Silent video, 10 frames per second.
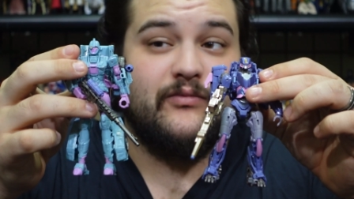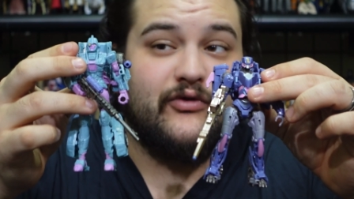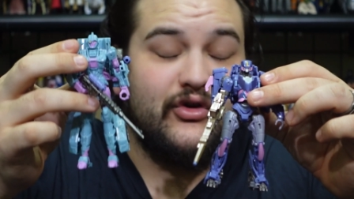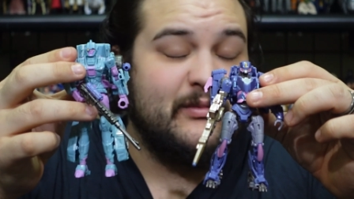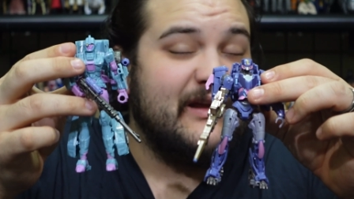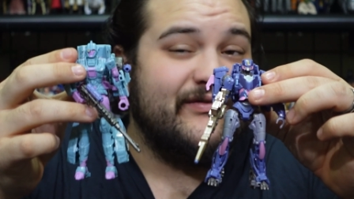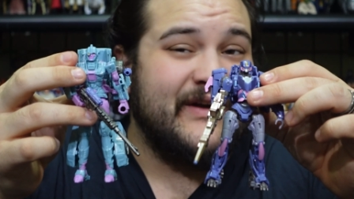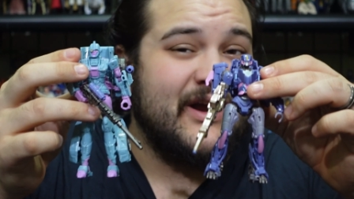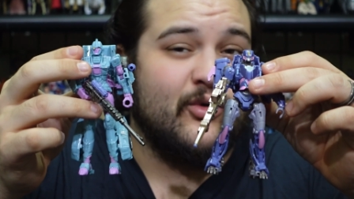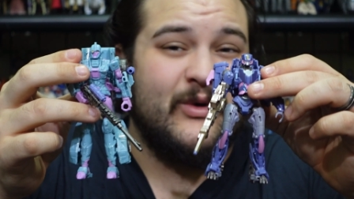to be
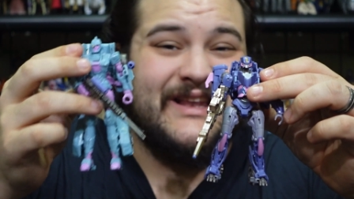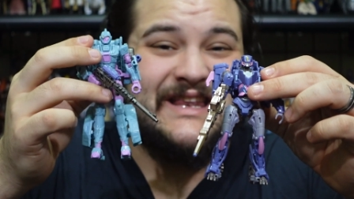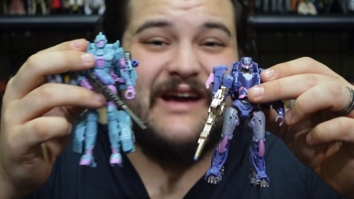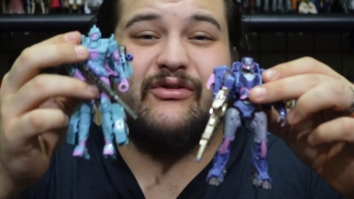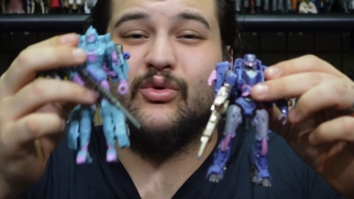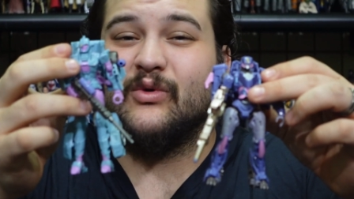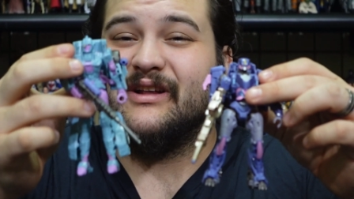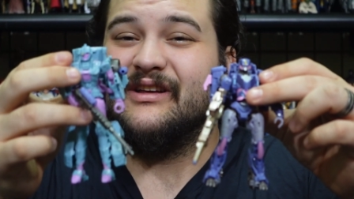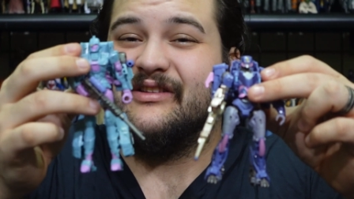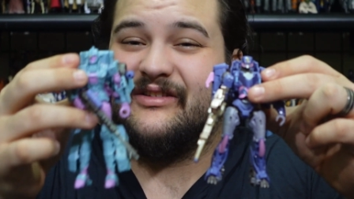fair, we never
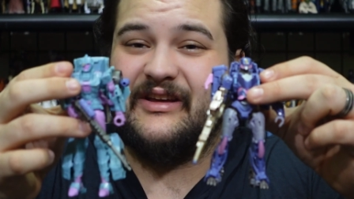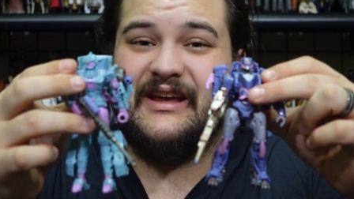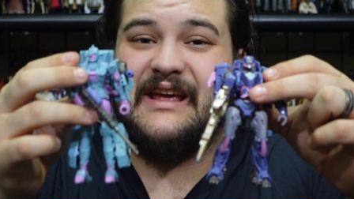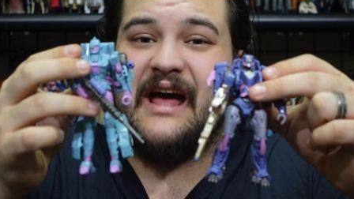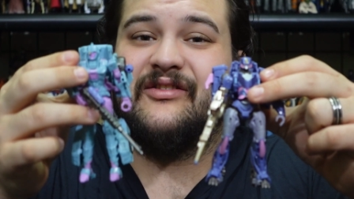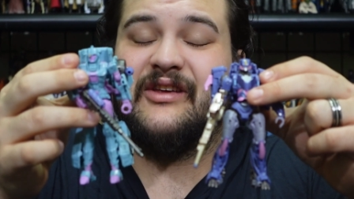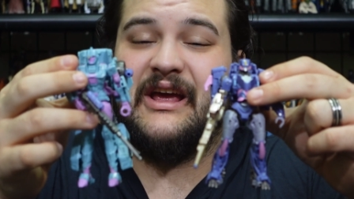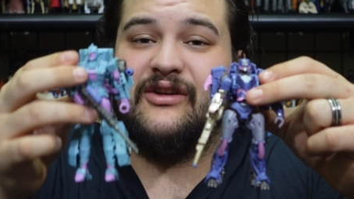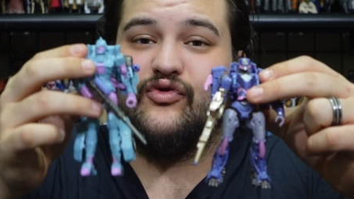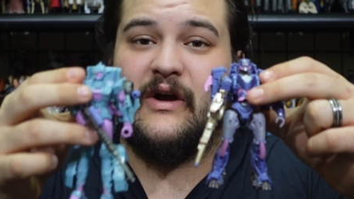really see
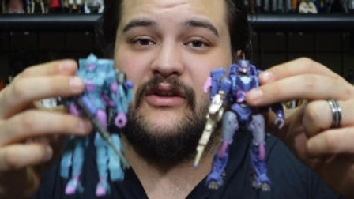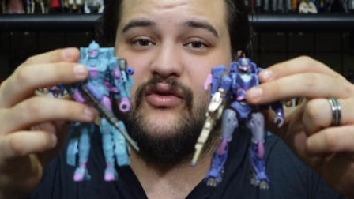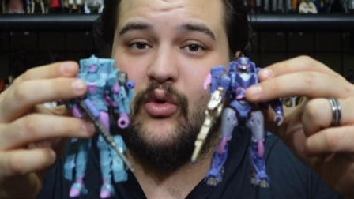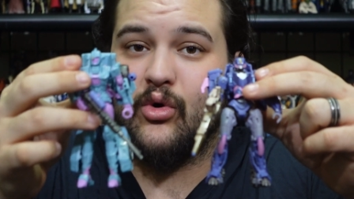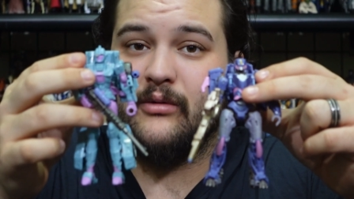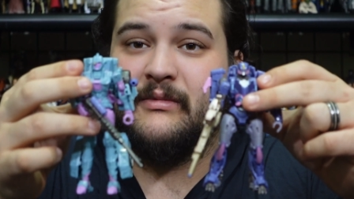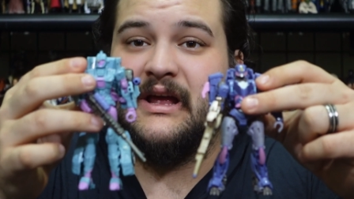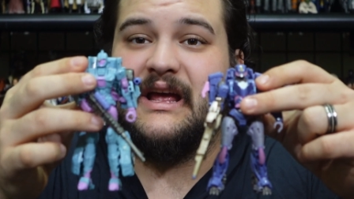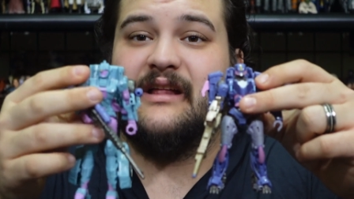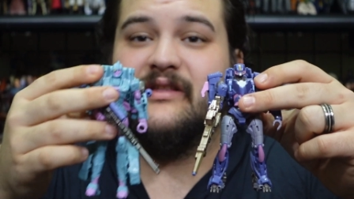Kaskade transform
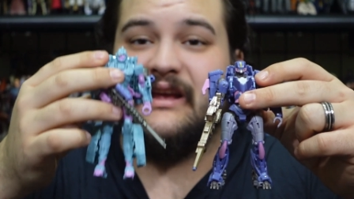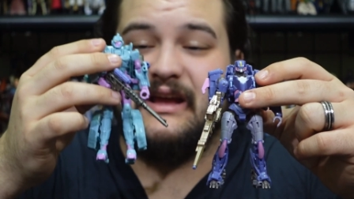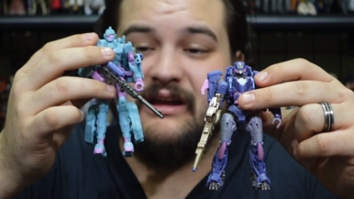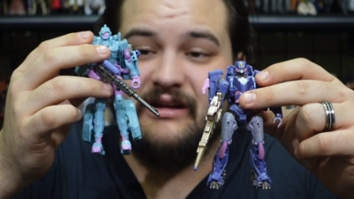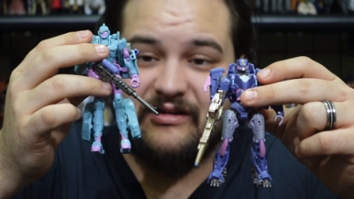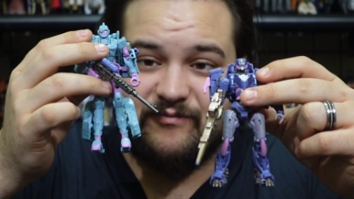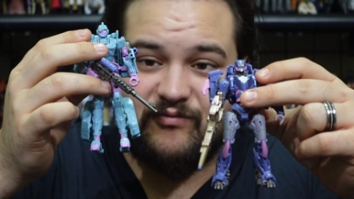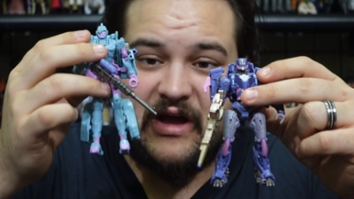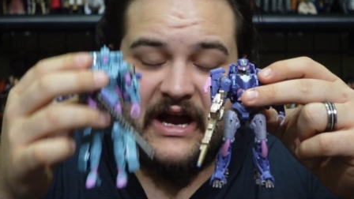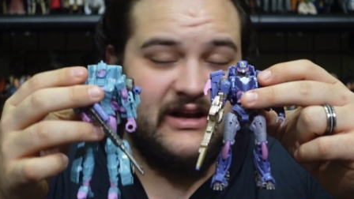in the
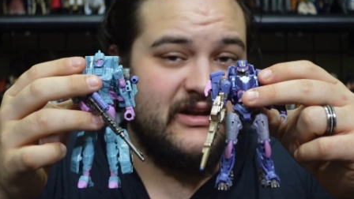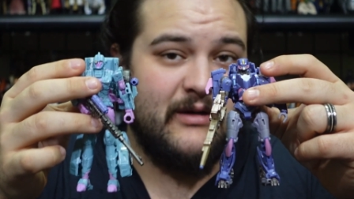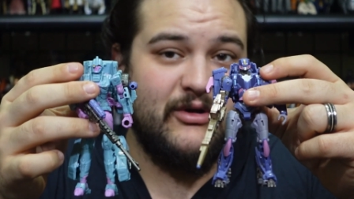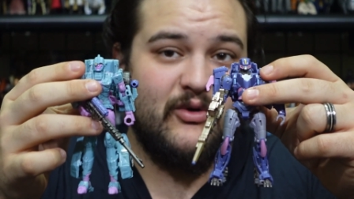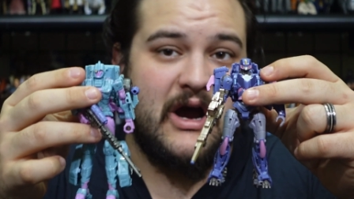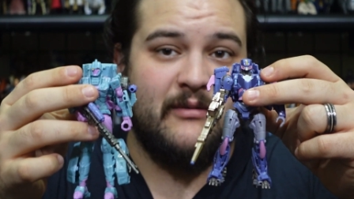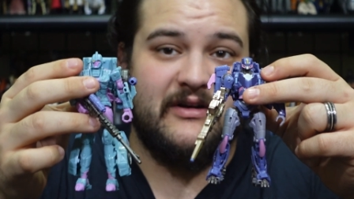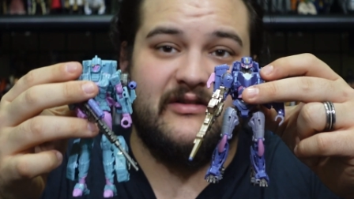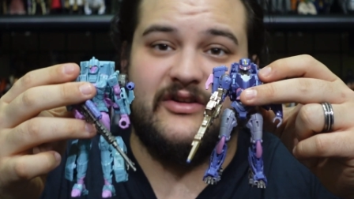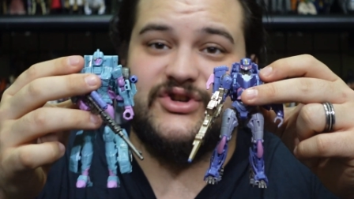IDW
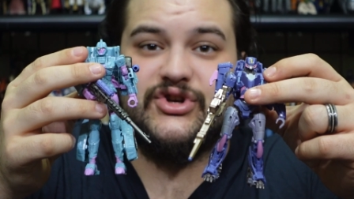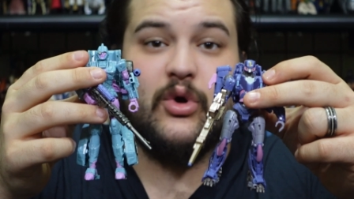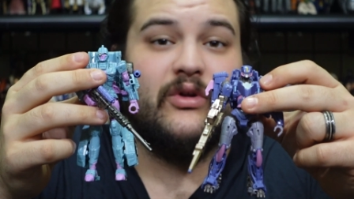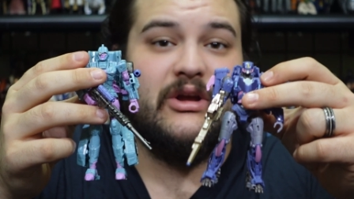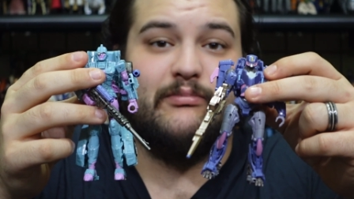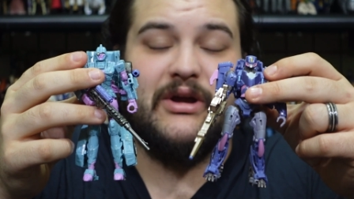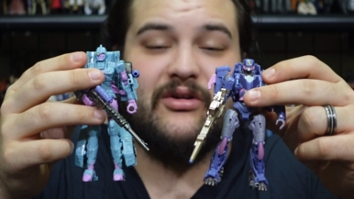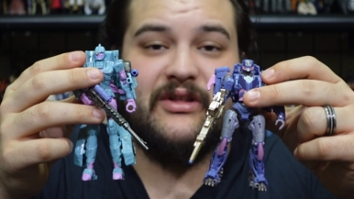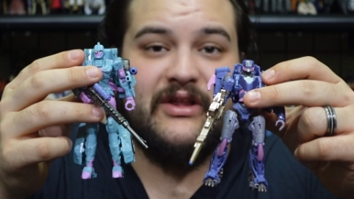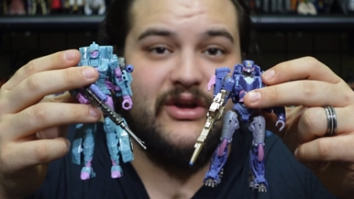comics because she only
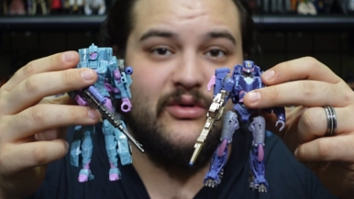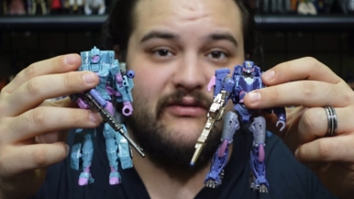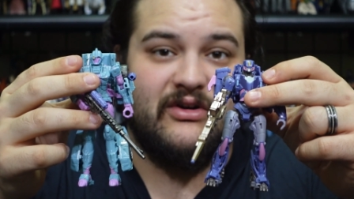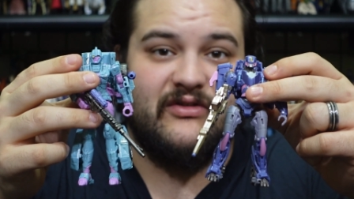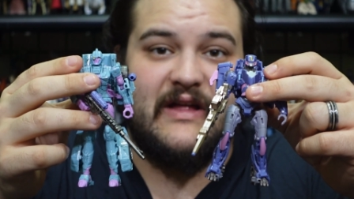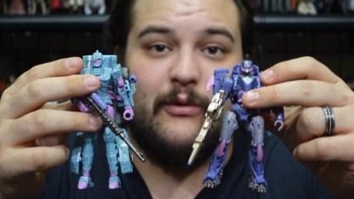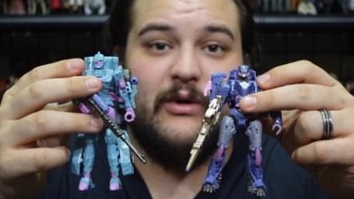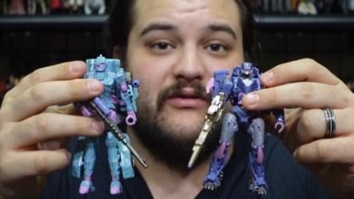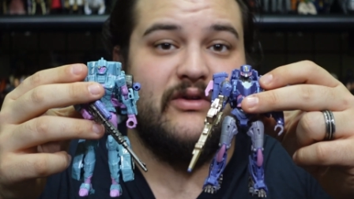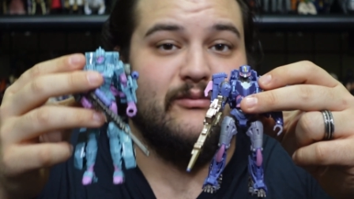appeared in the universe that
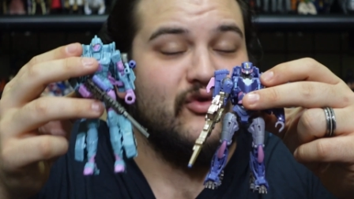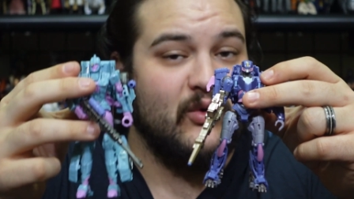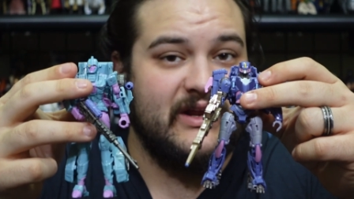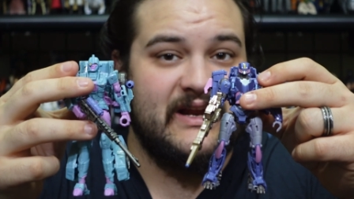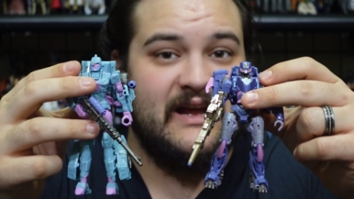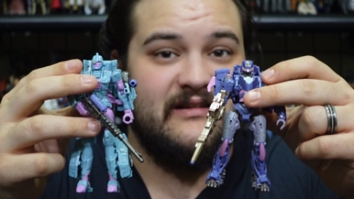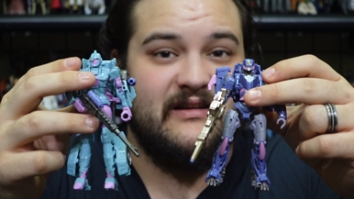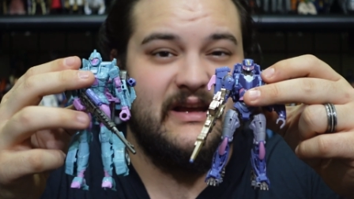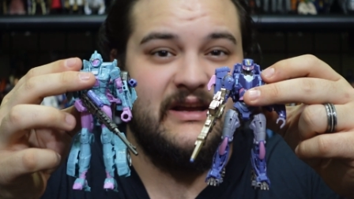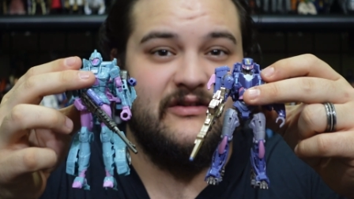went from
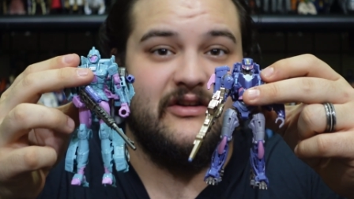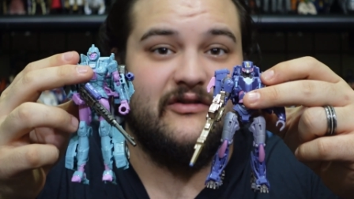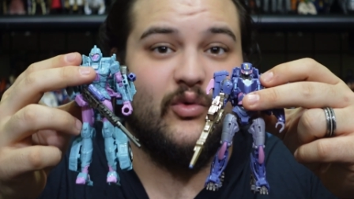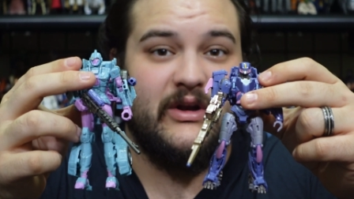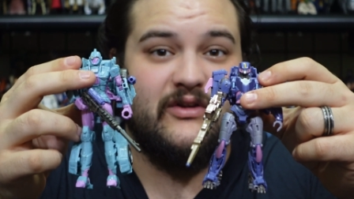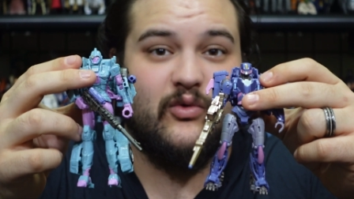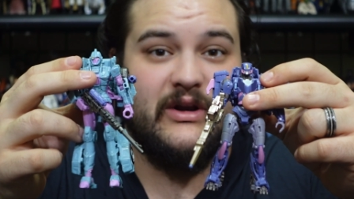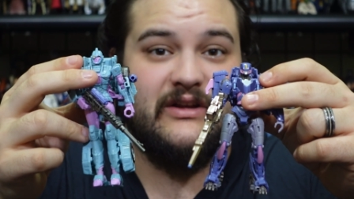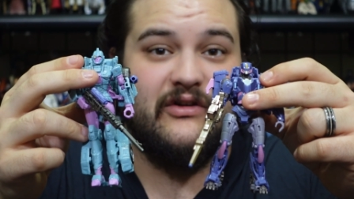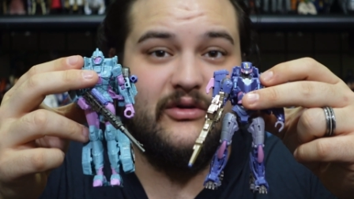2019 to
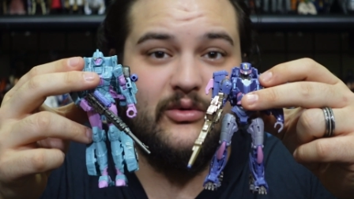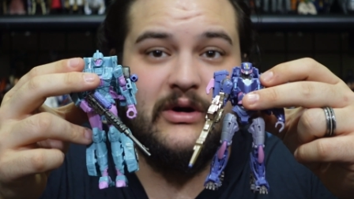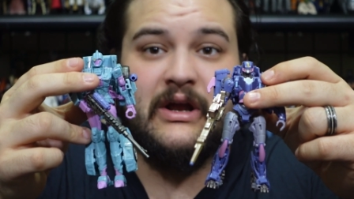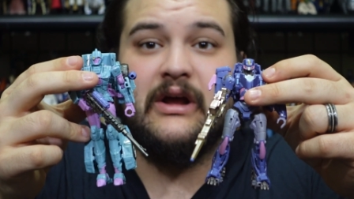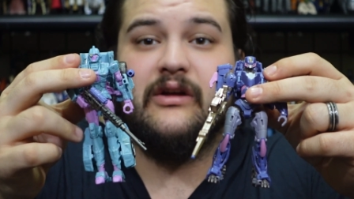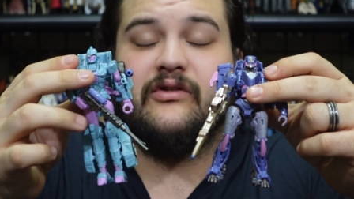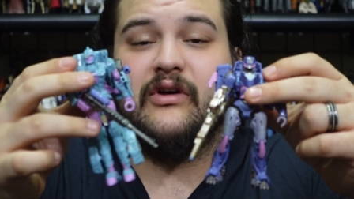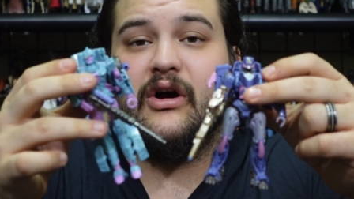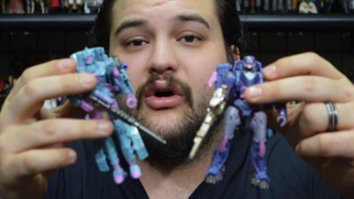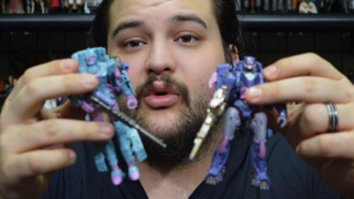2022.
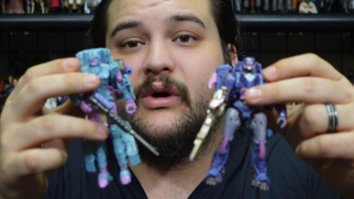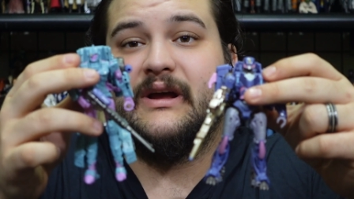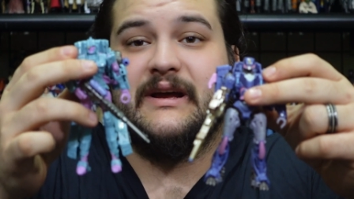So